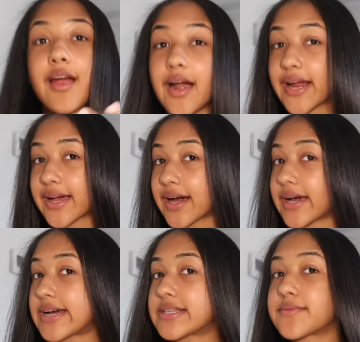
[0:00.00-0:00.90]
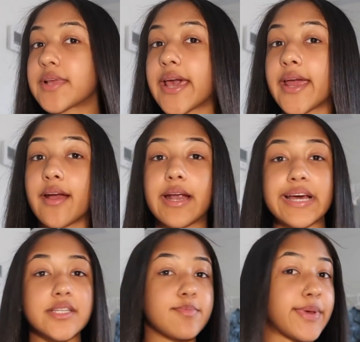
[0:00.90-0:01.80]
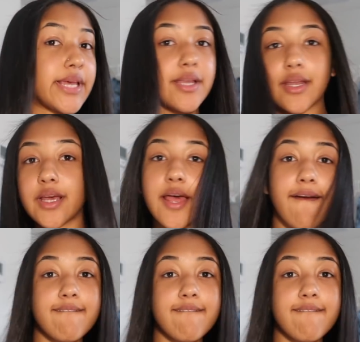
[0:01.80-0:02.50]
Alright guys, hair has been